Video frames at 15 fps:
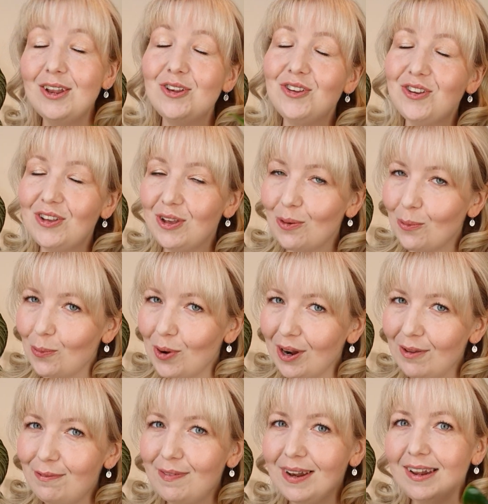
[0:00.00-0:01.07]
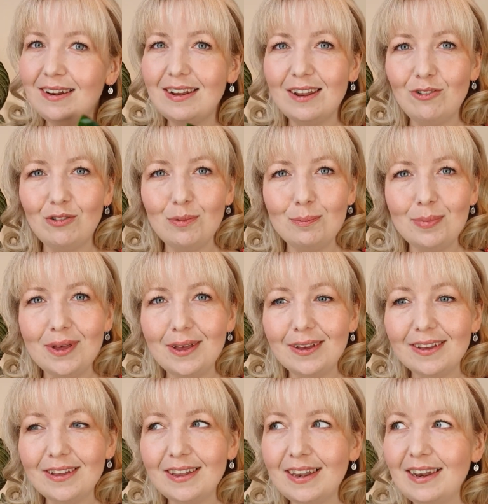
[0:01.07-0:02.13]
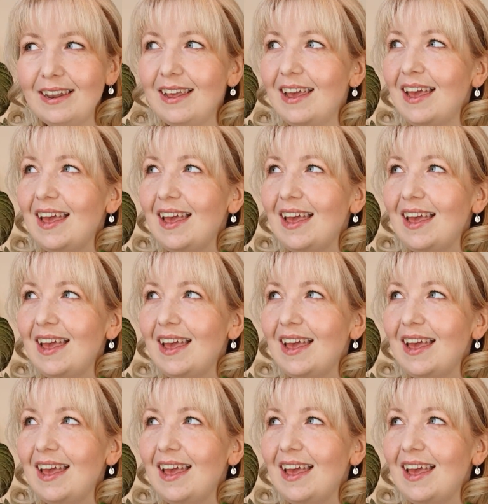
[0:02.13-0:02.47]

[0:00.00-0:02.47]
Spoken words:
Do you want a Philodendron Birkin?